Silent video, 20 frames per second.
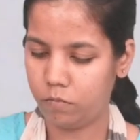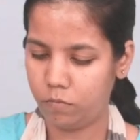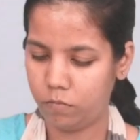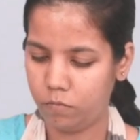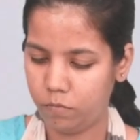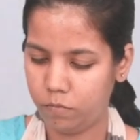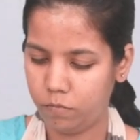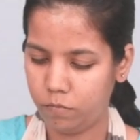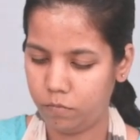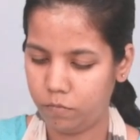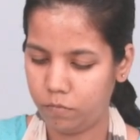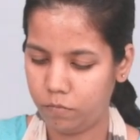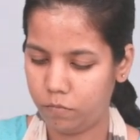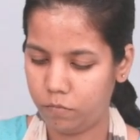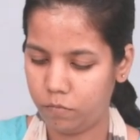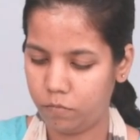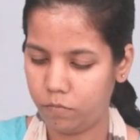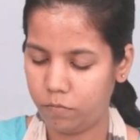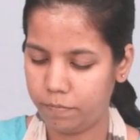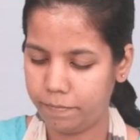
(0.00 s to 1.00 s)

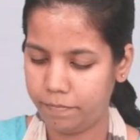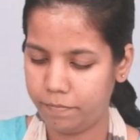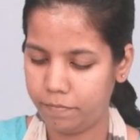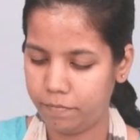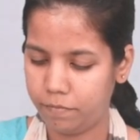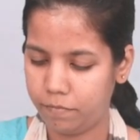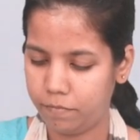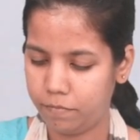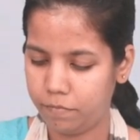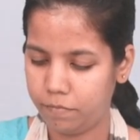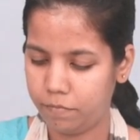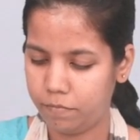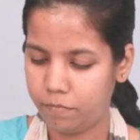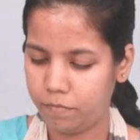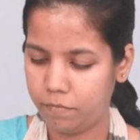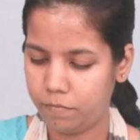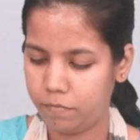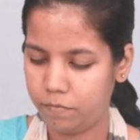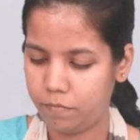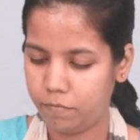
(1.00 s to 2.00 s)

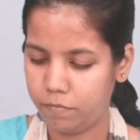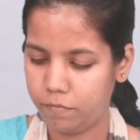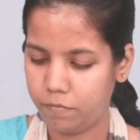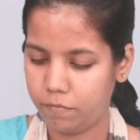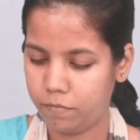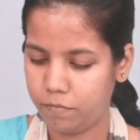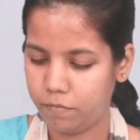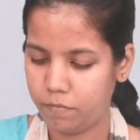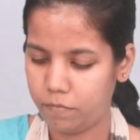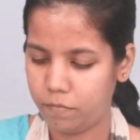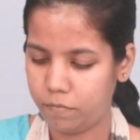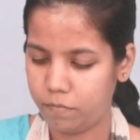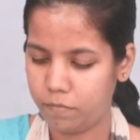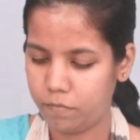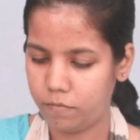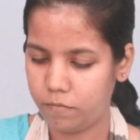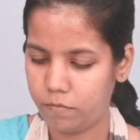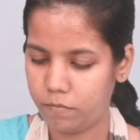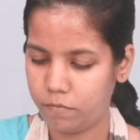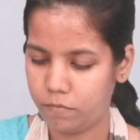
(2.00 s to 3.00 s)

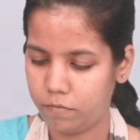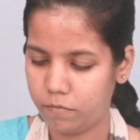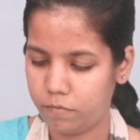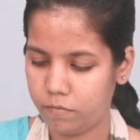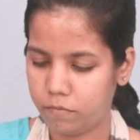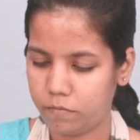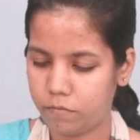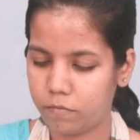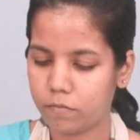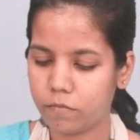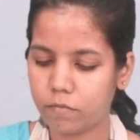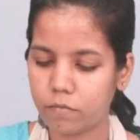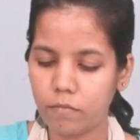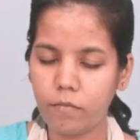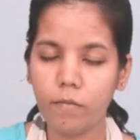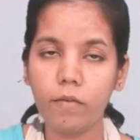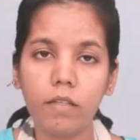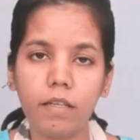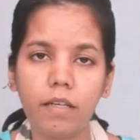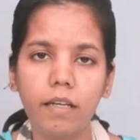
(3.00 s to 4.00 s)
Nobody speaks.